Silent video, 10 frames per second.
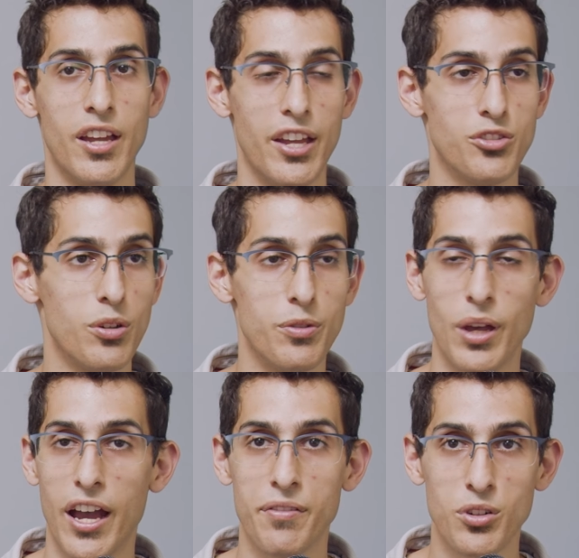And so if
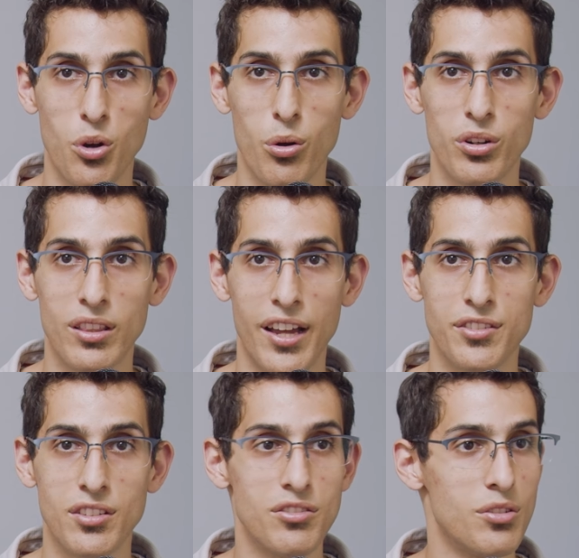you have your notary
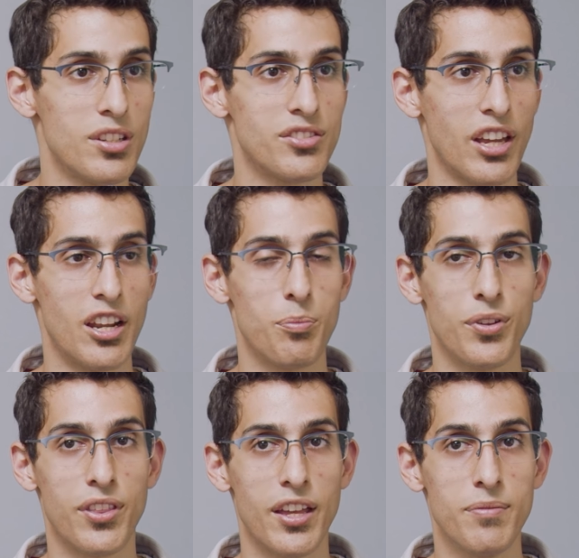license, you can sign up
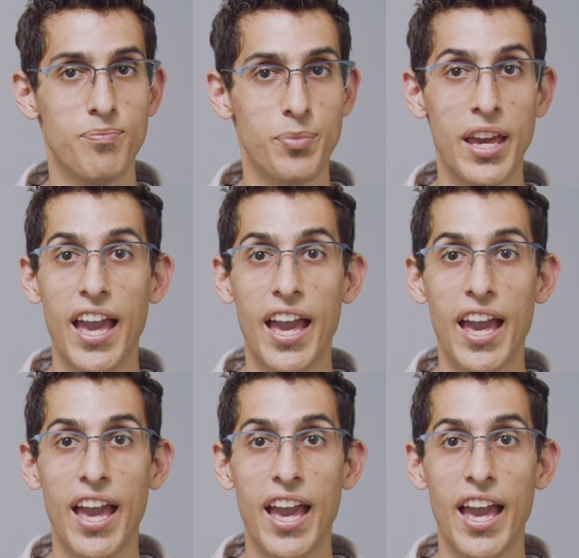with them,